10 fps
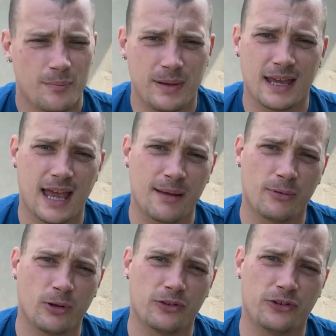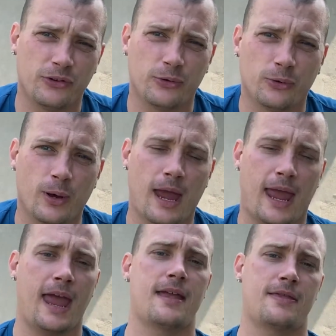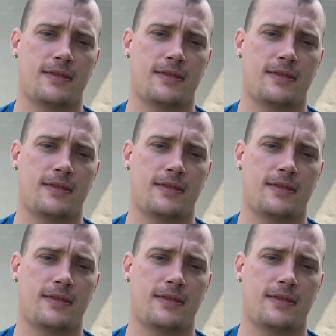Being able to hit